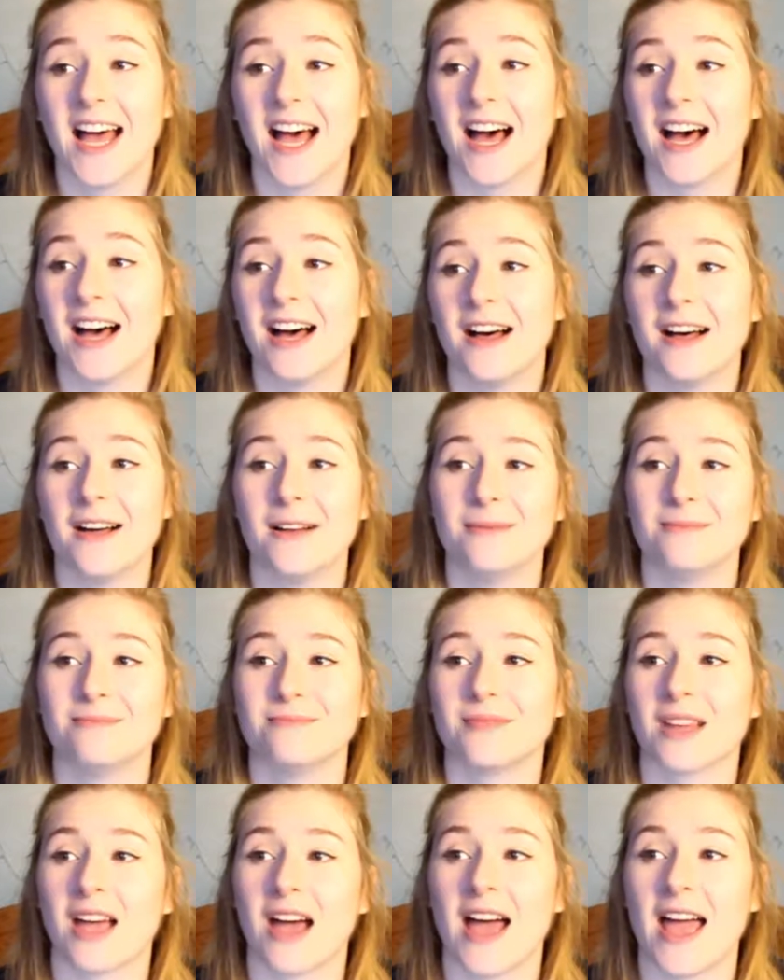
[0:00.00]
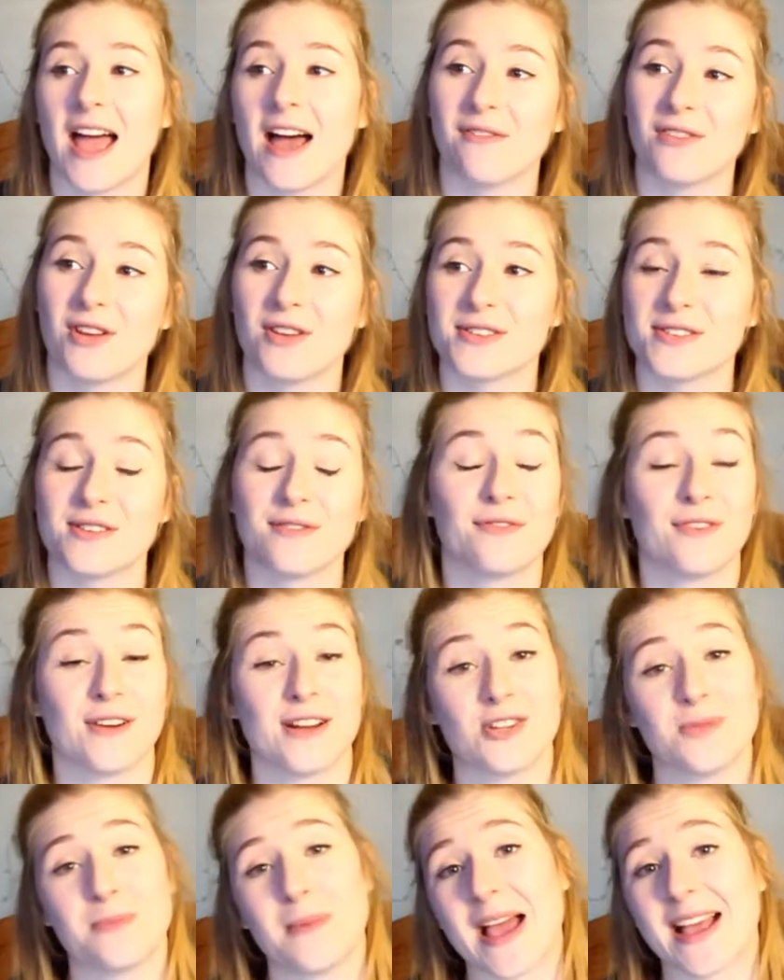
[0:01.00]
I have lots of
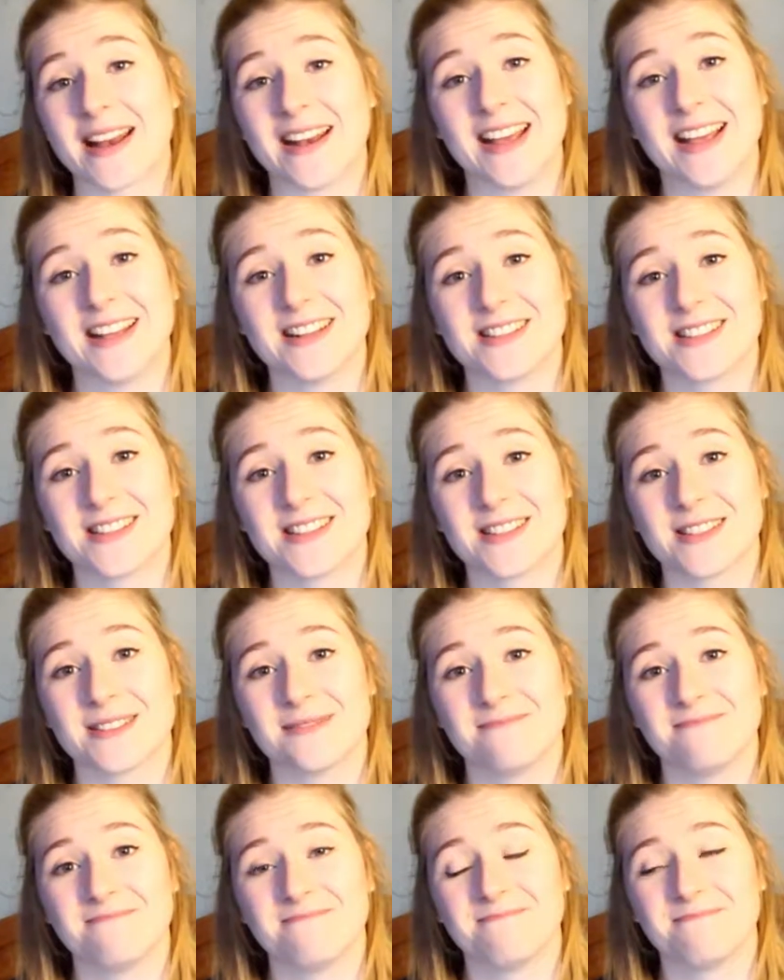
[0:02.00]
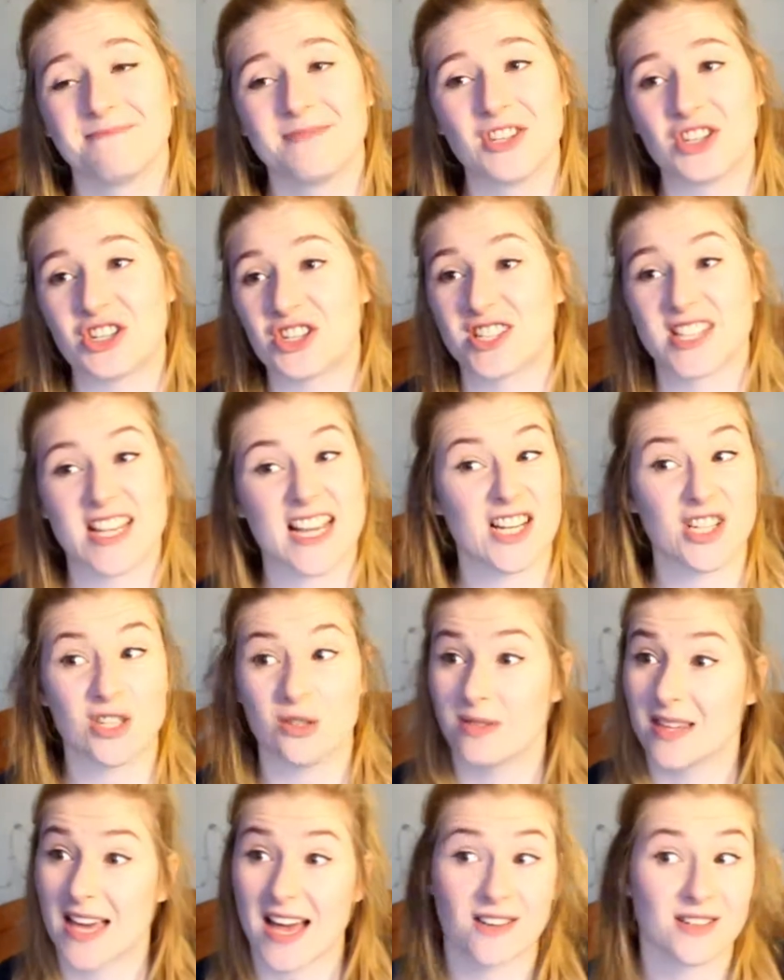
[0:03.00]
fridge magnets that just say
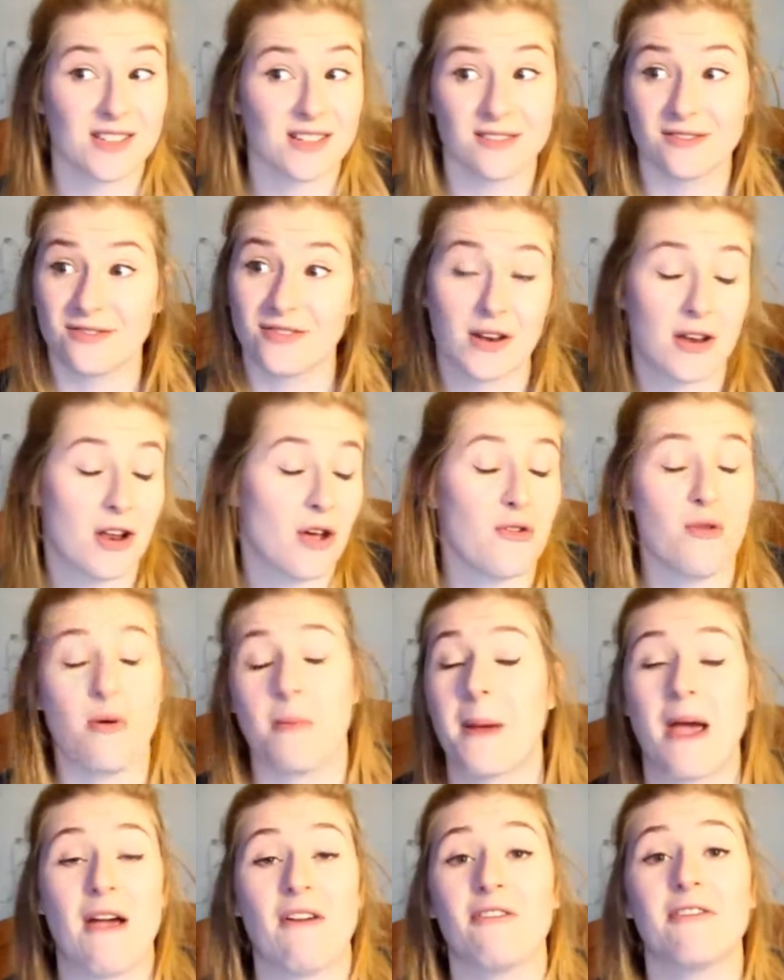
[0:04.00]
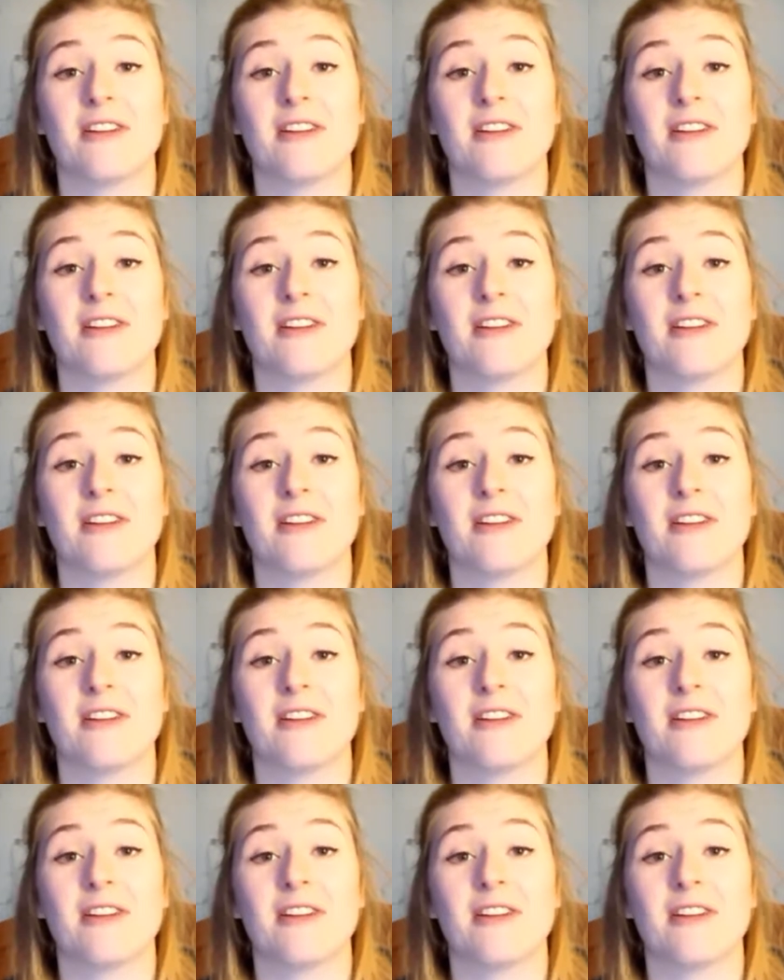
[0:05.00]
2000 for no apparent